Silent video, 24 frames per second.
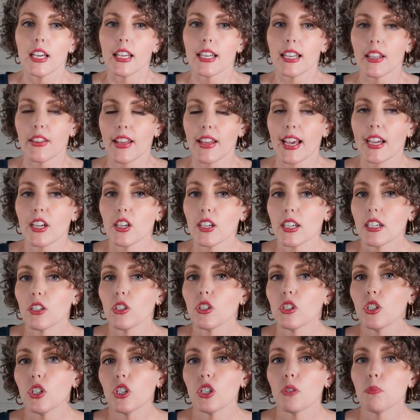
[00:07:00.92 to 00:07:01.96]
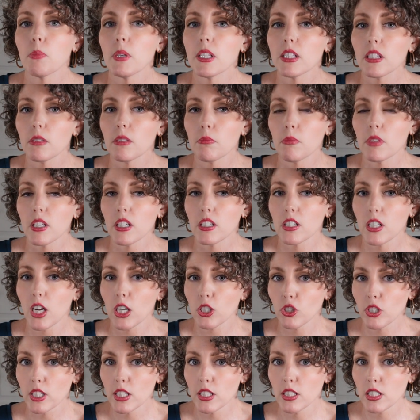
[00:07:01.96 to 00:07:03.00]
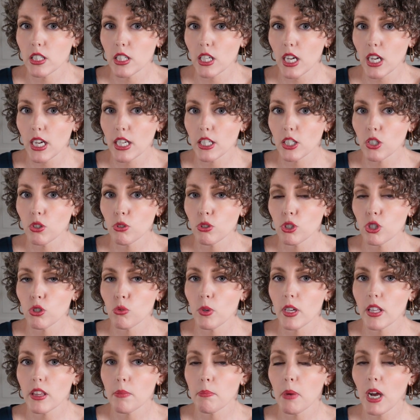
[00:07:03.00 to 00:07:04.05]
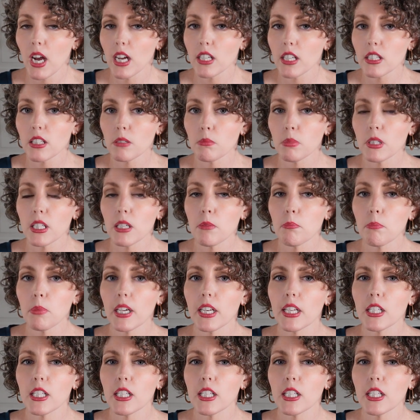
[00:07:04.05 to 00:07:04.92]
Now that could be something a doctor needs to diagnose you with, possibly, but